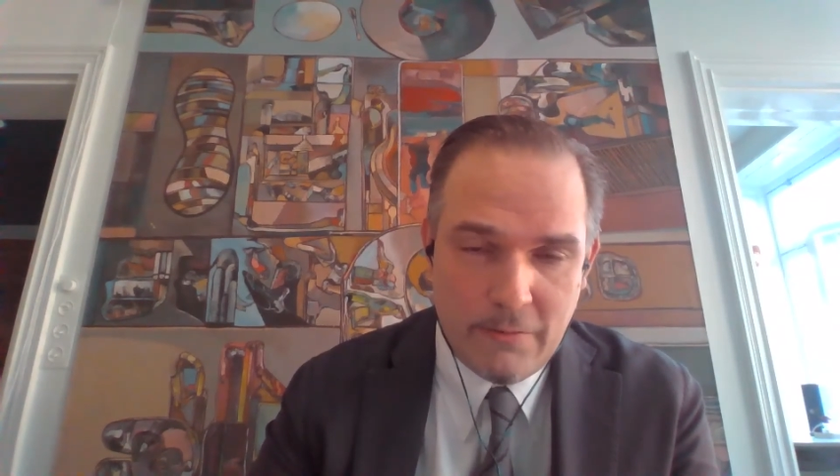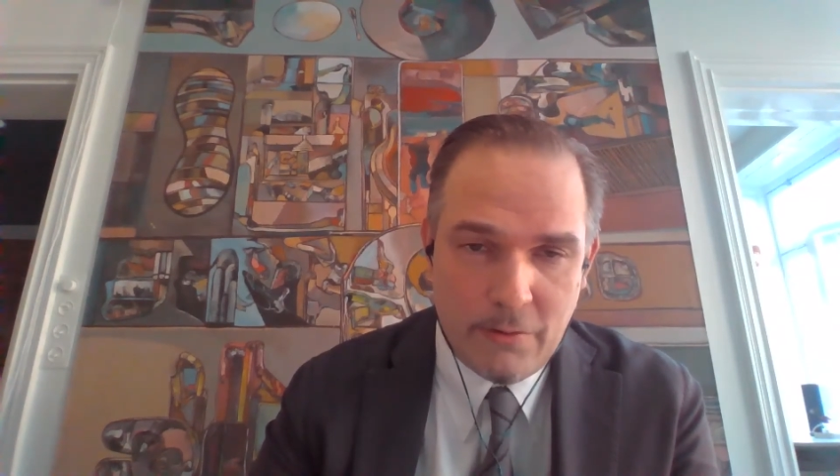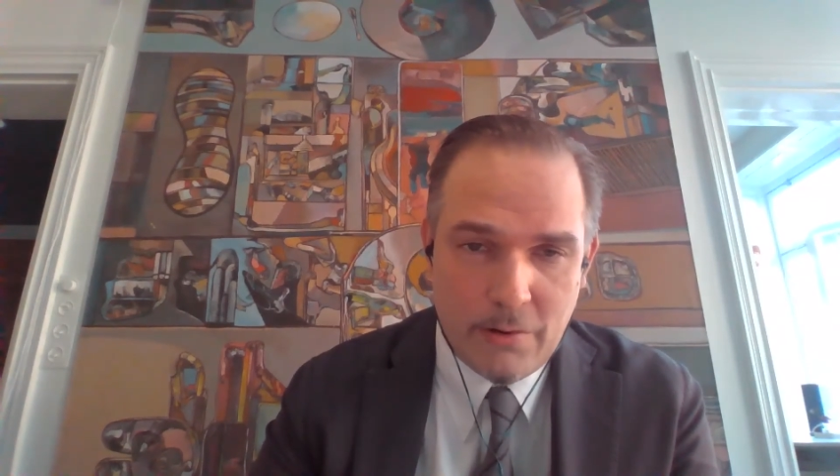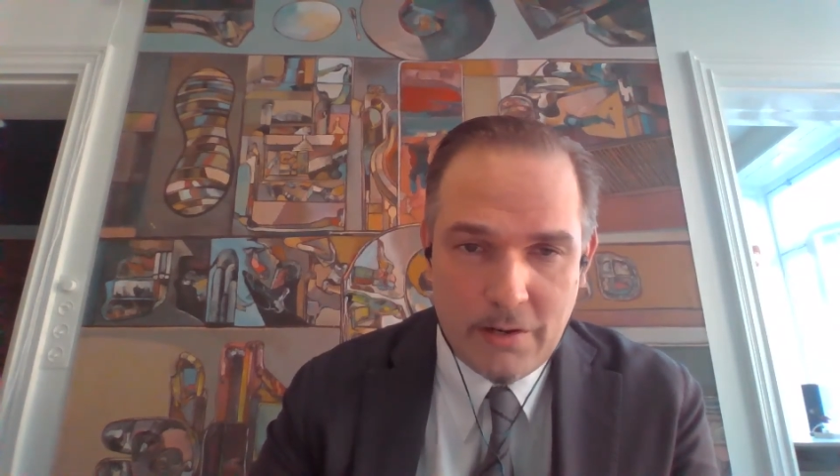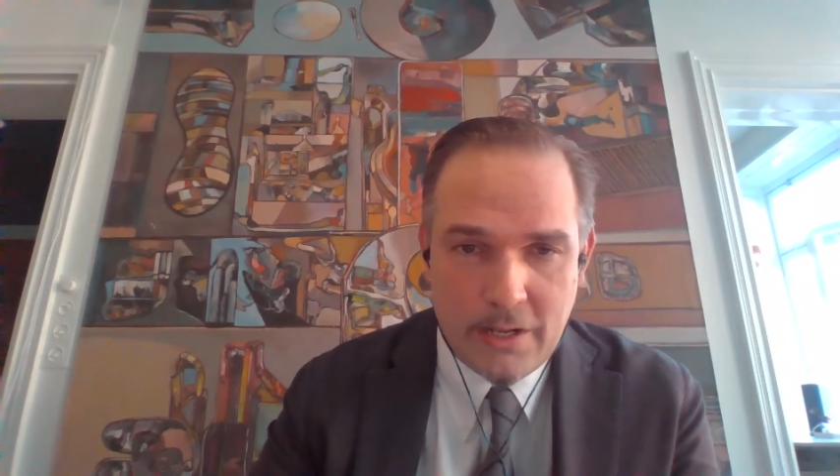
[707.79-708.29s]

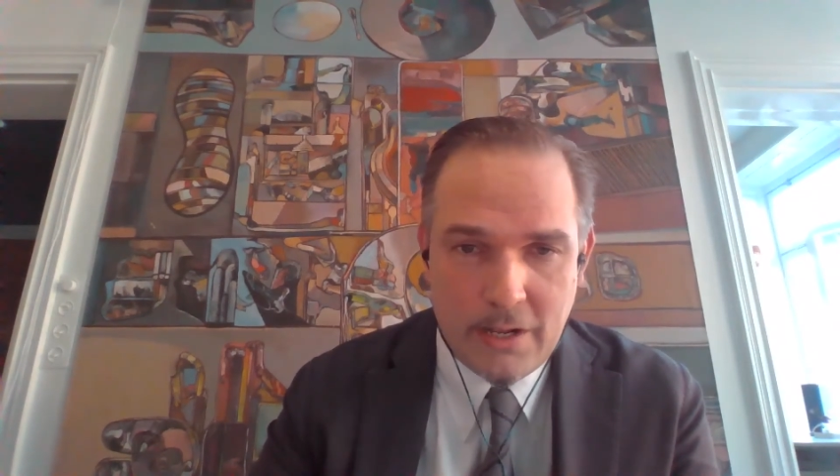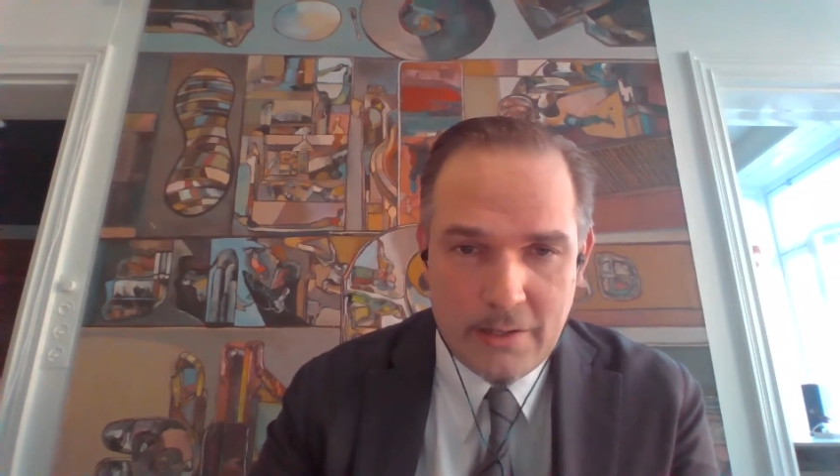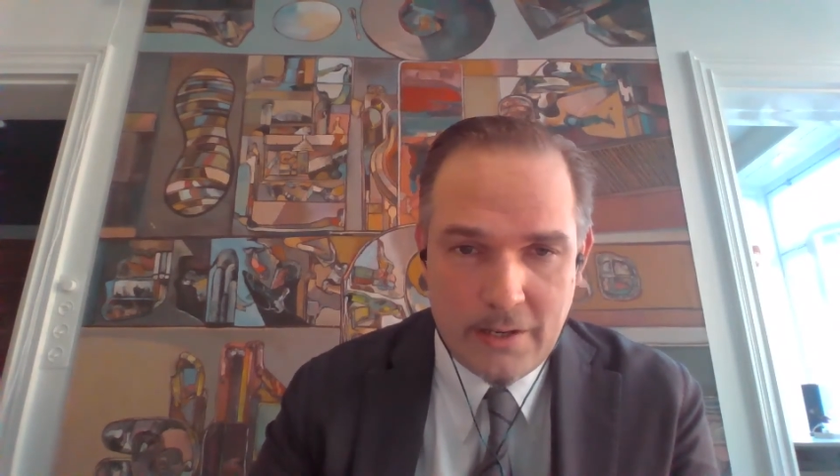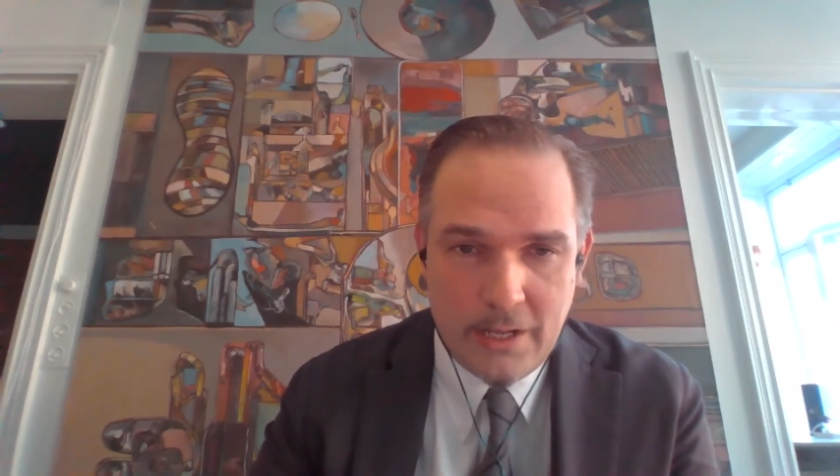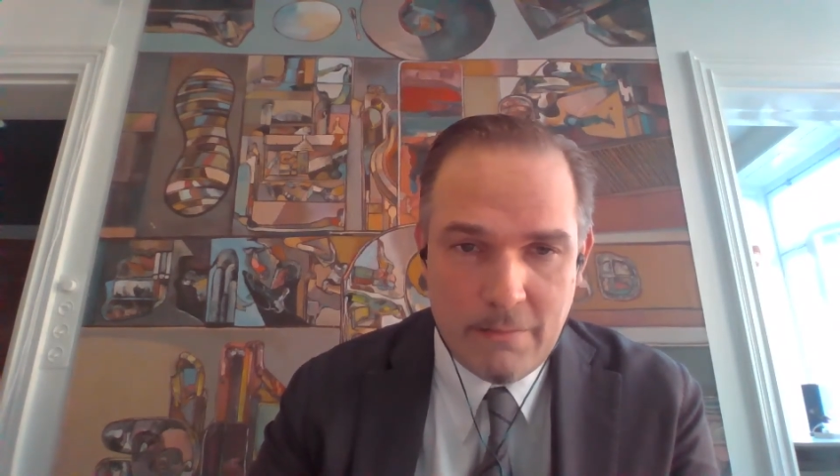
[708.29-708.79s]
Everyone that
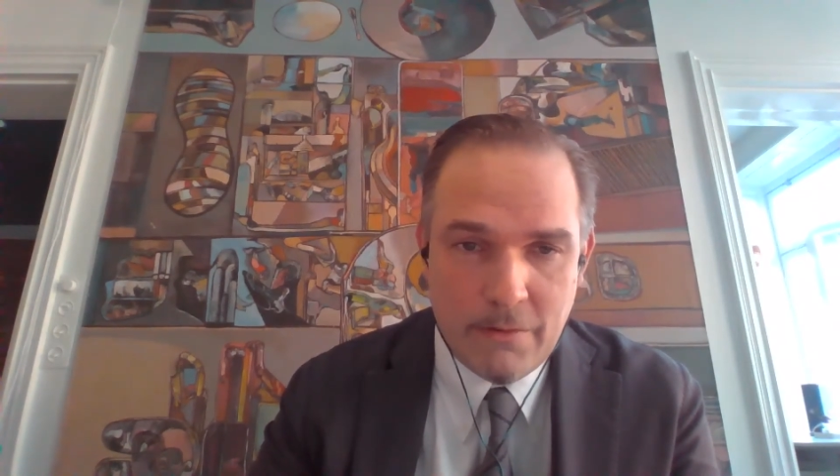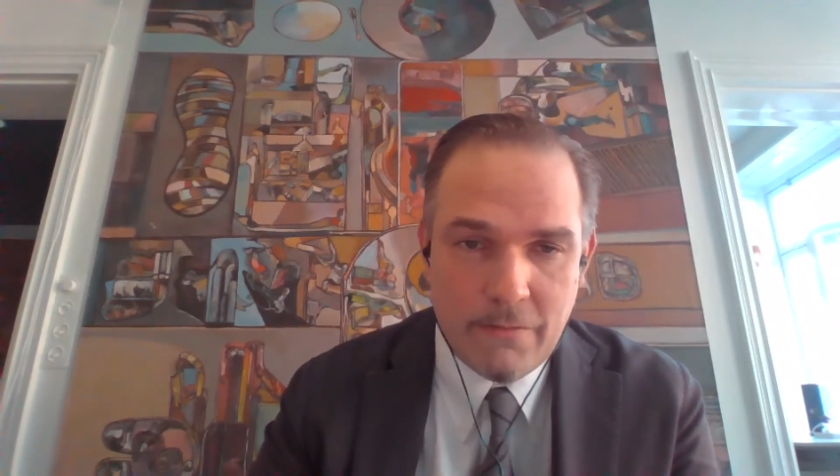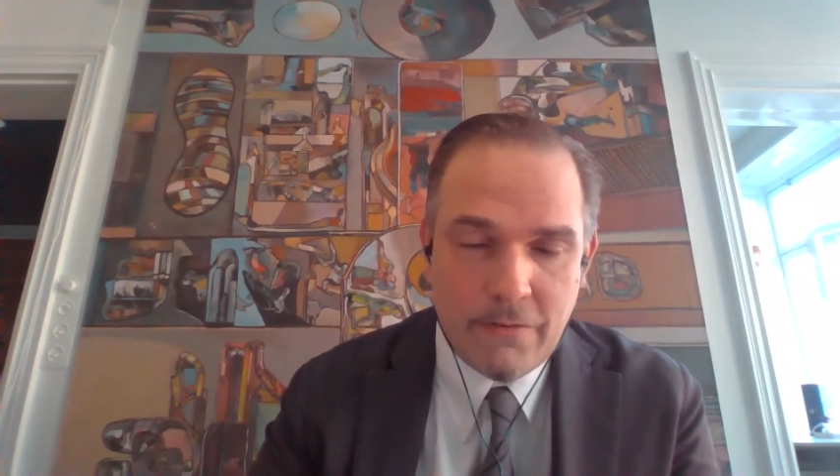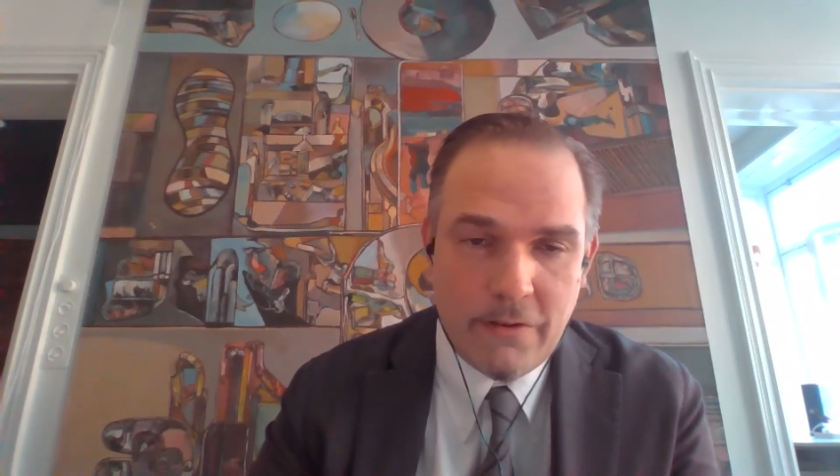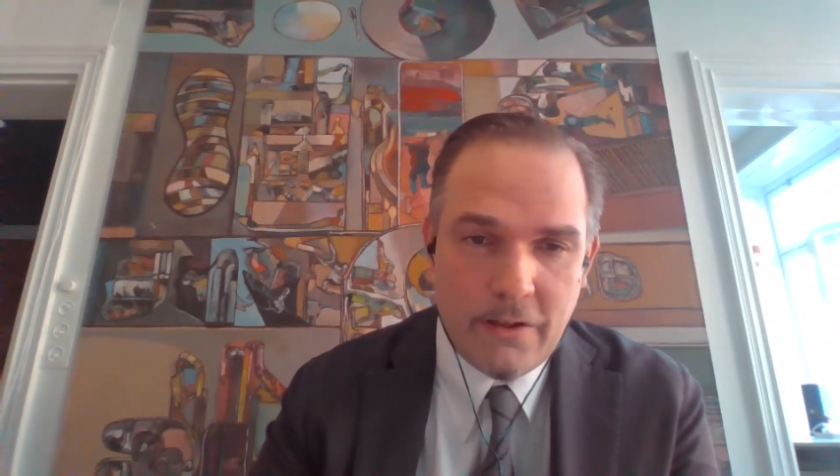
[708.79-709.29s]
had the name of